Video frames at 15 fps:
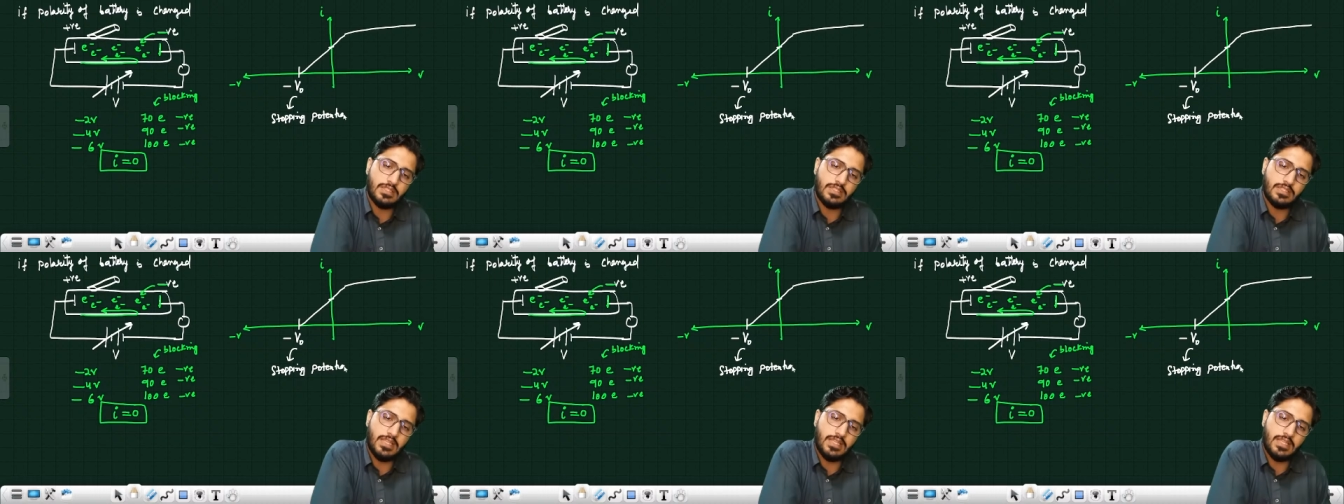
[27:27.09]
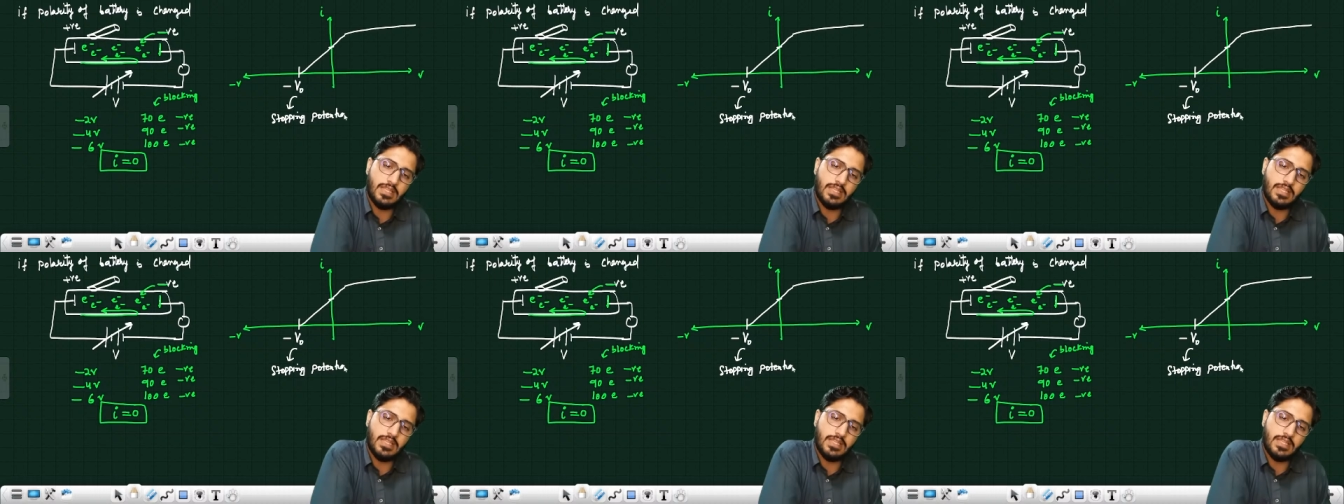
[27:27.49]
that
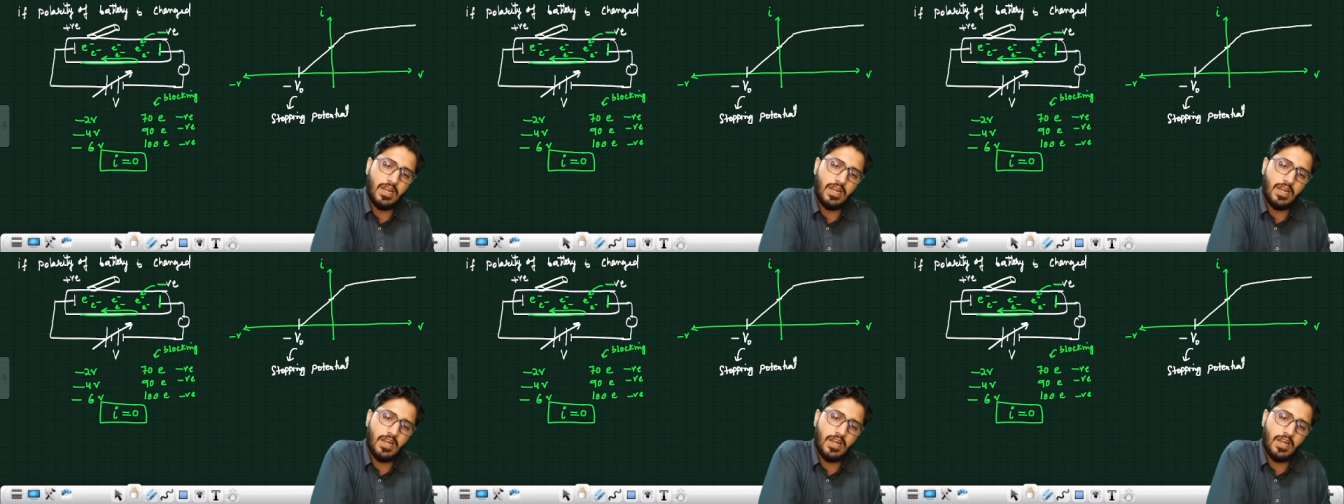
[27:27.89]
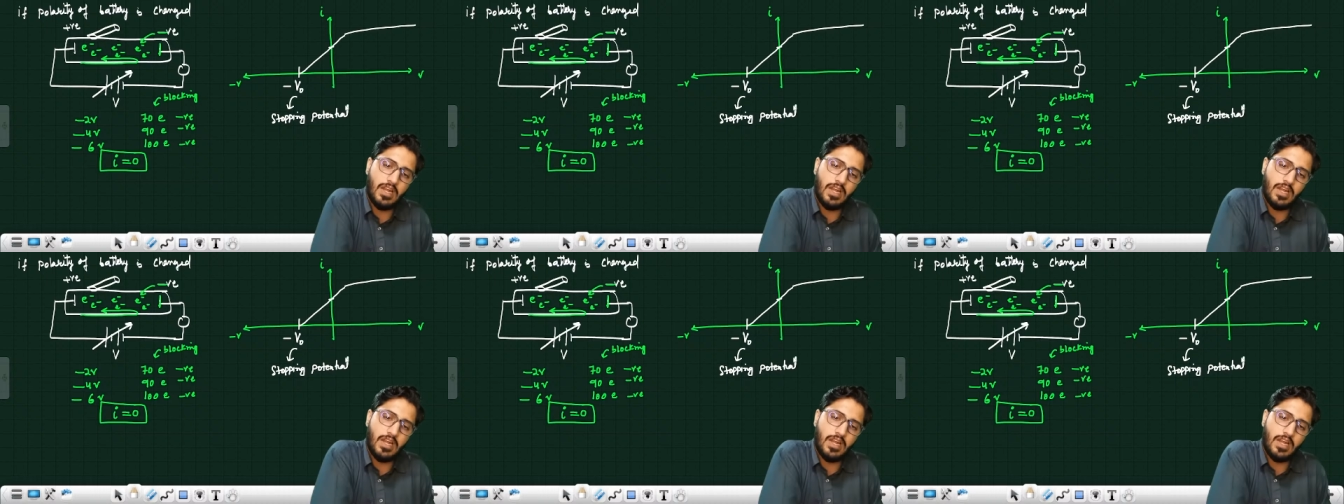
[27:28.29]
value of
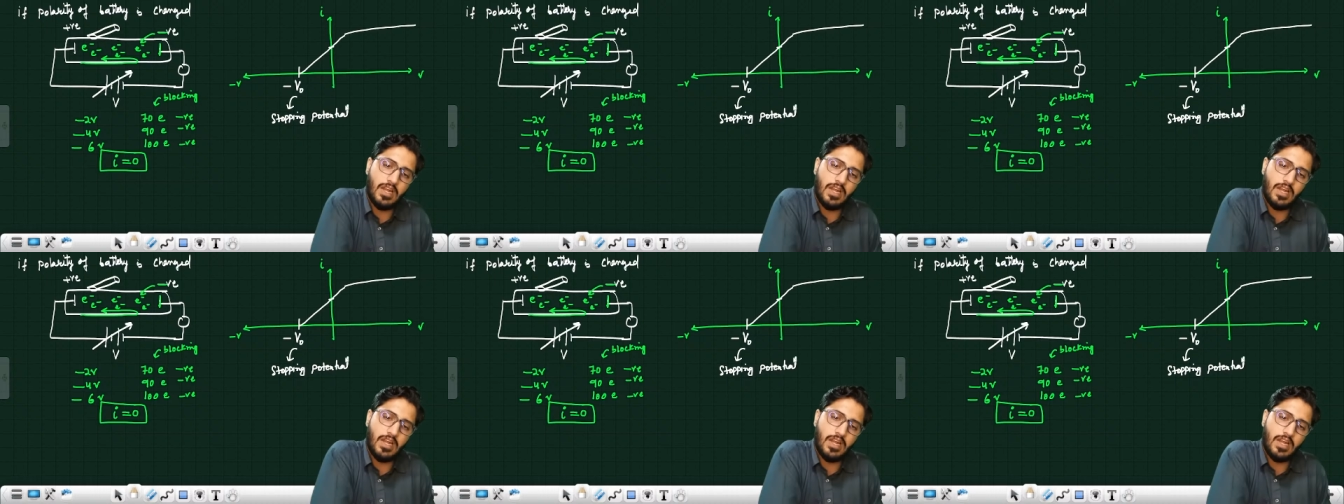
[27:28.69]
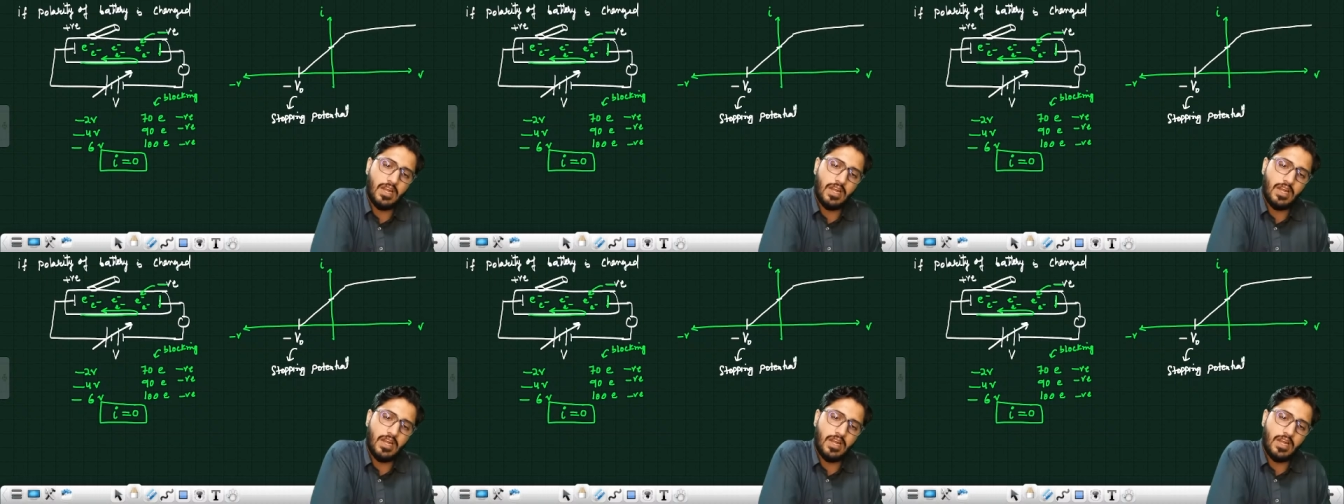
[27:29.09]
potential
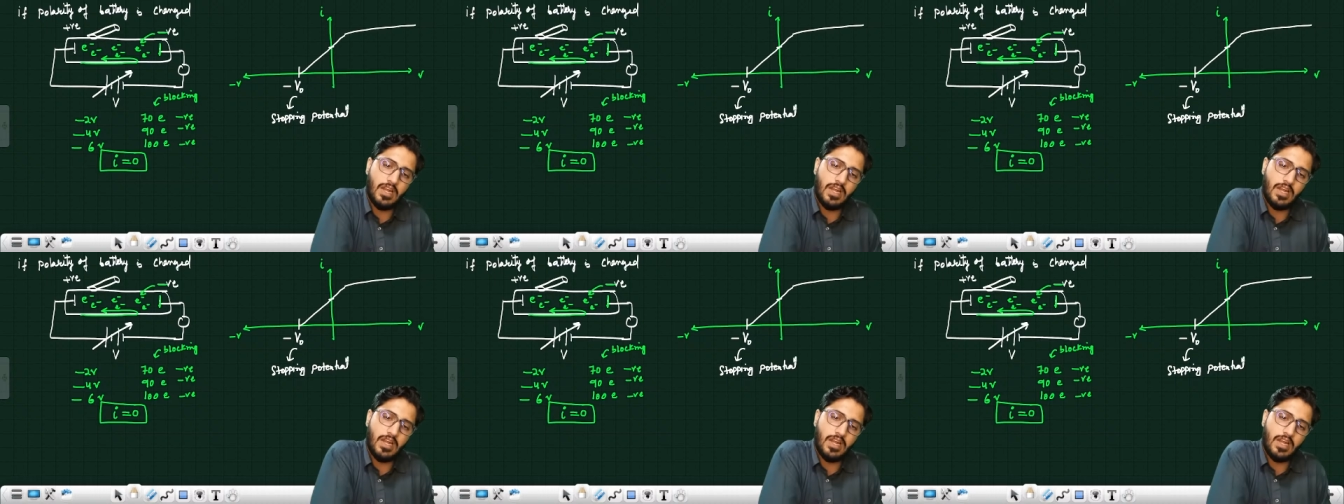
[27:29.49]
at